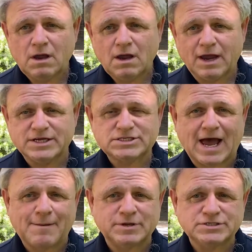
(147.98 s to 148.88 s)
And this
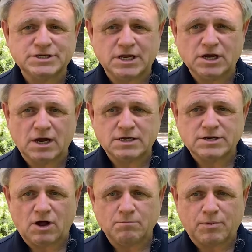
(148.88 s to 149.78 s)
happens in a young
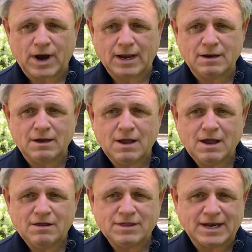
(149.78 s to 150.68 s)
adult brain
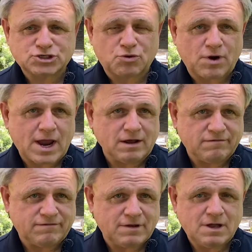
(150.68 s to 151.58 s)
that is
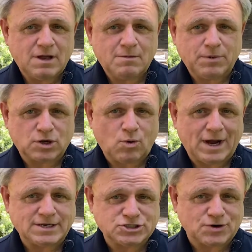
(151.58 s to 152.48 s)
creative, but
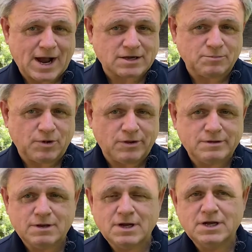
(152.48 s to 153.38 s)
quite distractible,
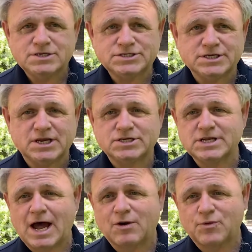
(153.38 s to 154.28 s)
since it has
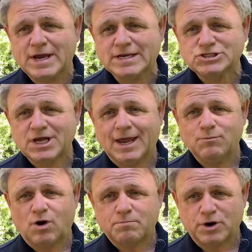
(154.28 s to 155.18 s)
not reached a
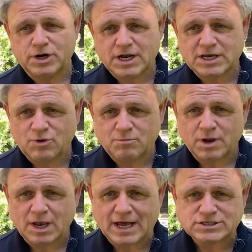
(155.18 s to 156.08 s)
more predictable
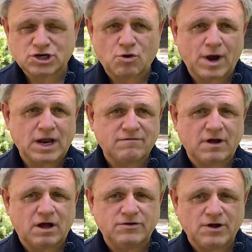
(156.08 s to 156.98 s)
but less creative
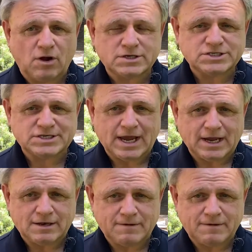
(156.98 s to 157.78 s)
adult state.